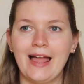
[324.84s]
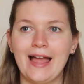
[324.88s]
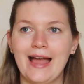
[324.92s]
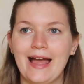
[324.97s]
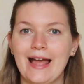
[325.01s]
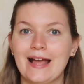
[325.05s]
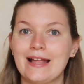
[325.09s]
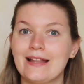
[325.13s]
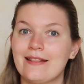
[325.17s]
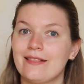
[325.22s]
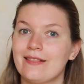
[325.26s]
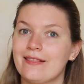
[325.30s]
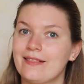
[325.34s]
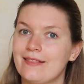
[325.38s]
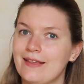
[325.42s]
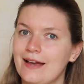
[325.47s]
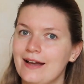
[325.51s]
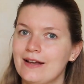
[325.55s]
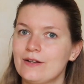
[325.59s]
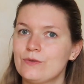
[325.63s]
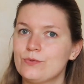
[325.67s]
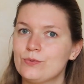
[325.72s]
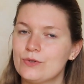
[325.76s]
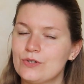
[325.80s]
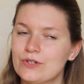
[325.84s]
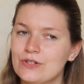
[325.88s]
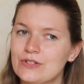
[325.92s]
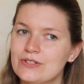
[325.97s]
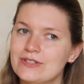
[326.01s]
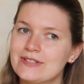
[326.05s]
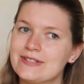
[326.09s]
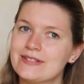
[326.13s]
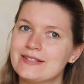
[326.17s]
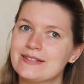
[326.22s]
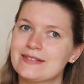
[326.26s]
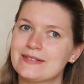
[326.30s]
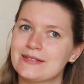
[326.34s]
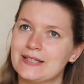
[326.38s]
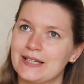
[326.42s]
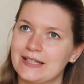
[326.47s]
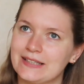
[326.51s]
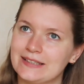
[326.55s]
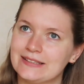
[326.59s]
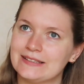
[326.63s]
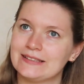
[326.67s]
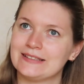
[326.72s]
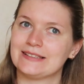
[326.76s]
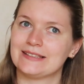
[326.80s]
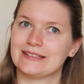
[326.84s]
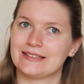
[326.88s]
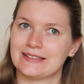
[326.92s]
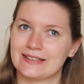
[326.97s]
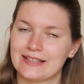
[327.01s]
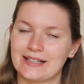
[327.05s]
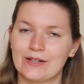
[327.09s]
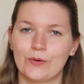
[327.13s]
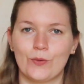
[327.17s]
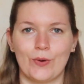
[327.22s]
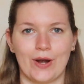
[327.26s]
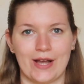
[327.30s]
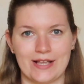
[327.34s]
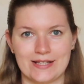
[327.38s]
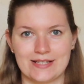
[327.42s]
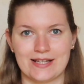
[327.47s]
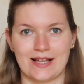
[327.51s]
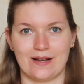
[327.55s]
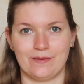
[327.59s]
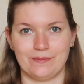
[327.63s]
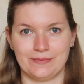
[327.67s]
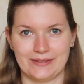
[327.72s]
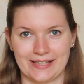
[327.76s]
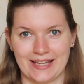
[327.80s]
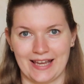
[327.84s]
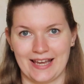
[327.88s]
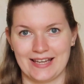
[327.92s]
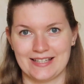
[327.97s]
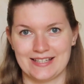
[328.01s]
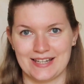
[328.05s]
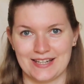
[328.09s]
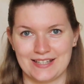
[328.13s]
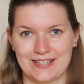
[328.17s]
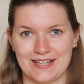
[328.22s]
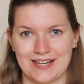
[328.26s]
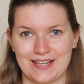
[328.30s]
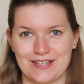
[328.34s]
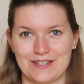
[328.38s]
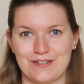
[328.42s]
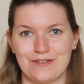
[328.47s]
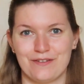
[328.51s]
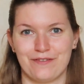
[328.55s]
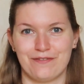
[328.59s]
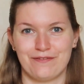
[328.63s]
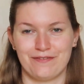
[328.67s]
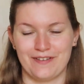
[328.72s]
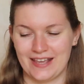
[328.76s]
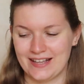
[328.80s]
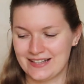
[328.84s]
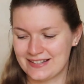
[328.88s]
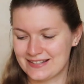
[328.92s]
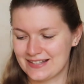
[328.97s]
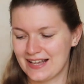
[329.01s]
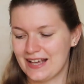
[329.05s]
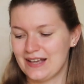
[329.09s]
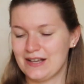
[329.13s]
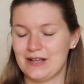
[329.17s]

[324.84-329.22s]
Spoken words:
and that was quite complicated to fix.